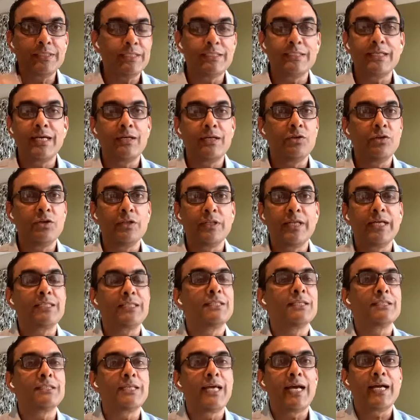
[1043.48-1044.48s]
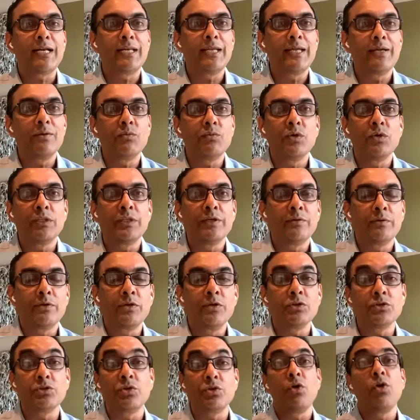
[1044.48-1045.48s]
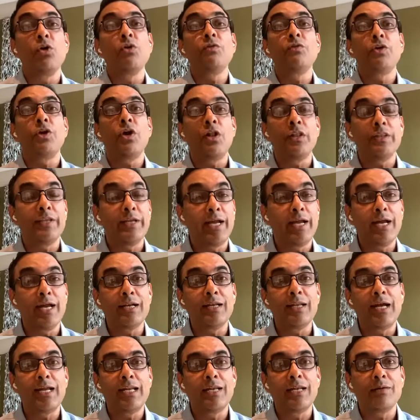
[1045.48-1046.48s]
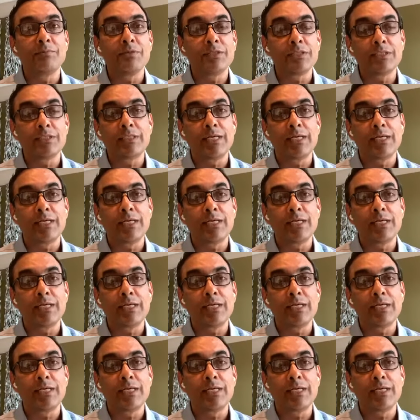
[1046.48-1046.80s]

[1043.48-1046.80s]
they said, that's exactly what they, so overall the headline numbers